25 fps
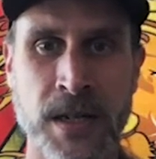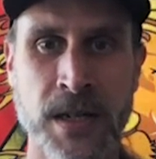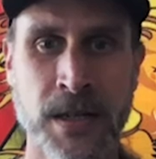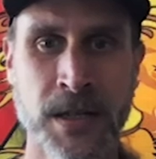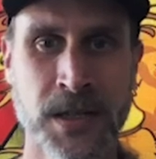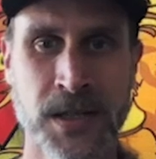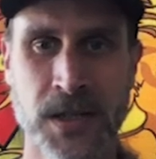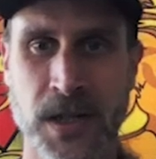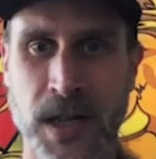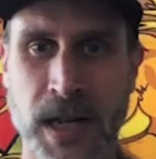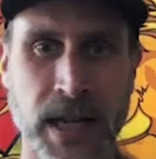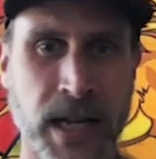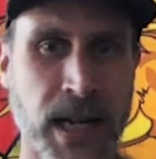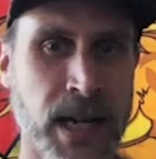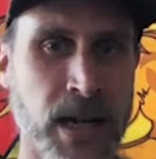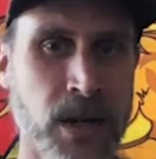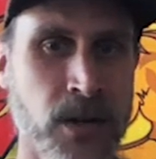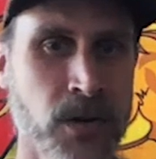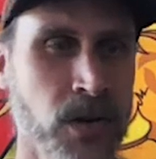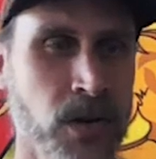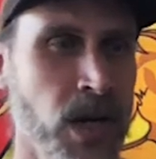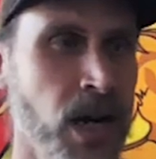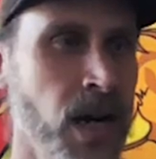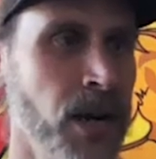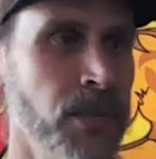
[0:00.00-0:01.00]
So like, I
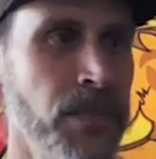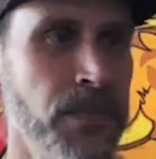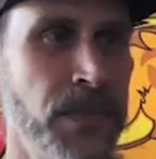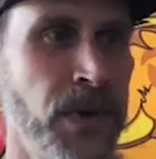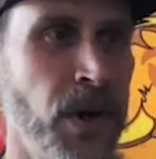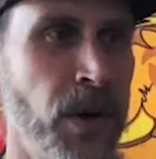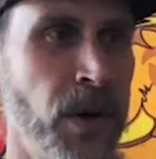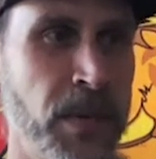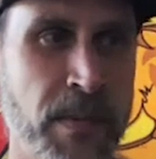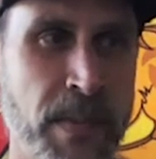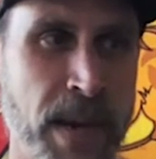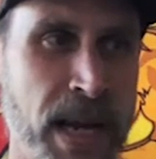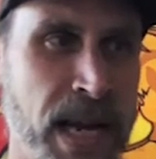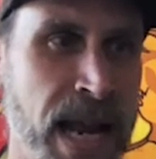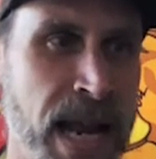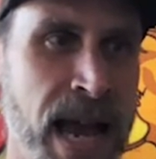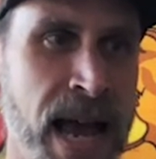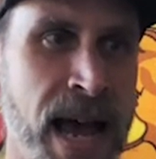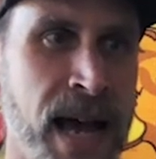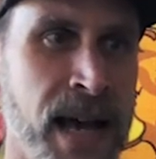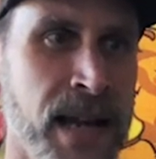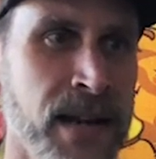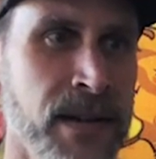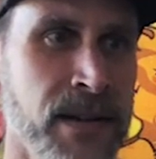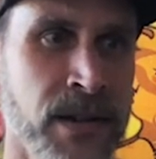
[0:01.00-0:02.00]
grew up helping my
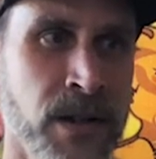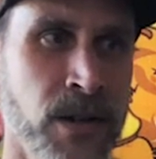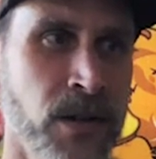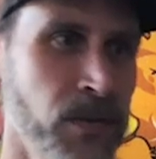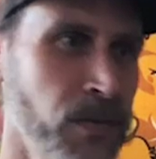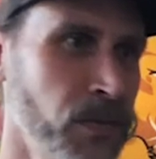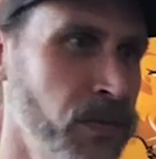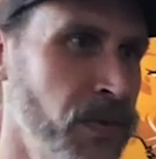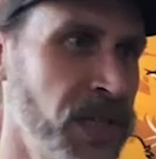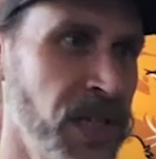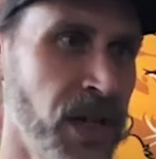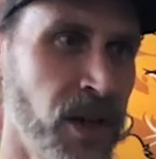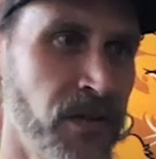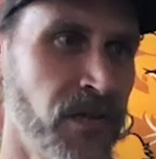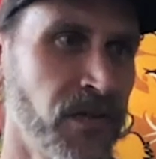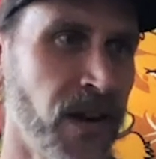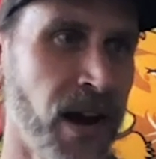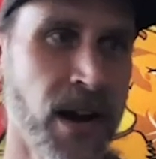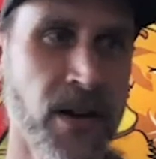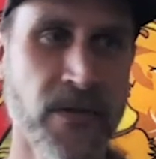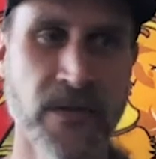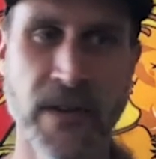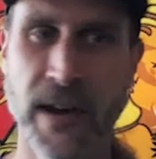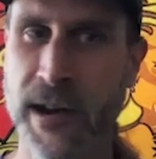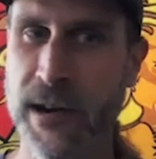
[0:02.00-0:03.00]
dad, you know, sell
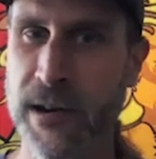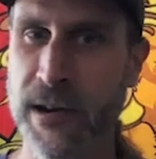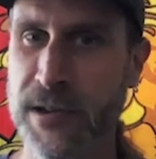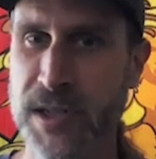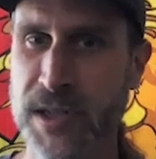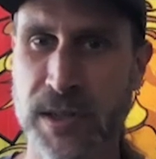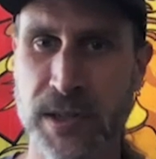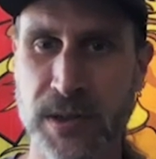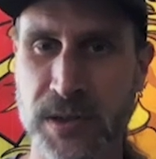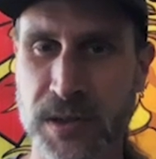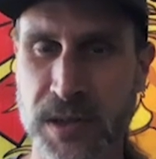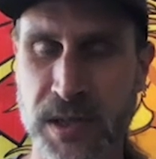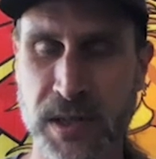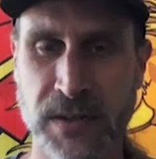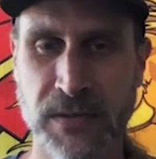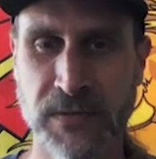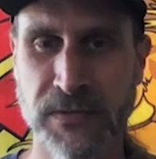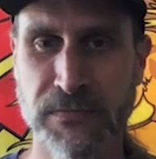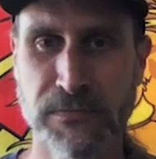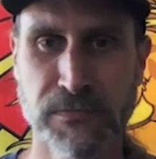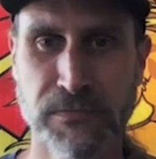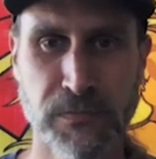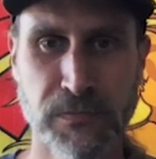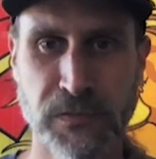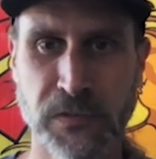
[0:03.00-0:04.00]
firefighters and using
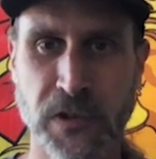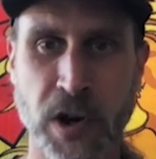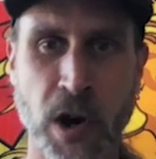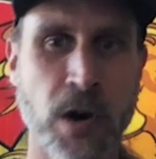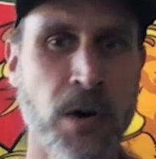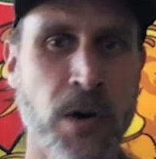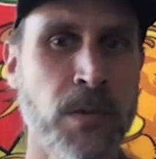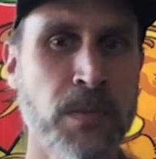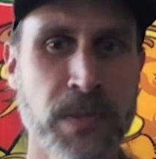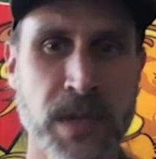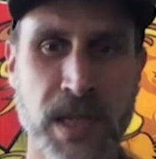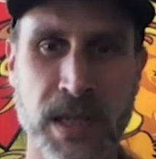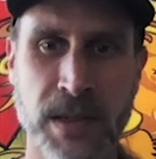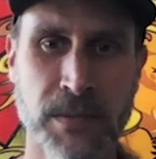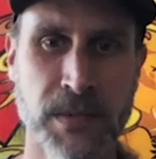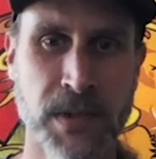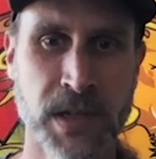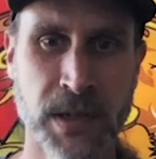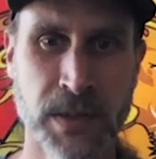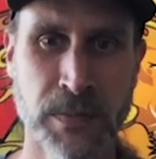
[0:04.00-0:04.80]
foam to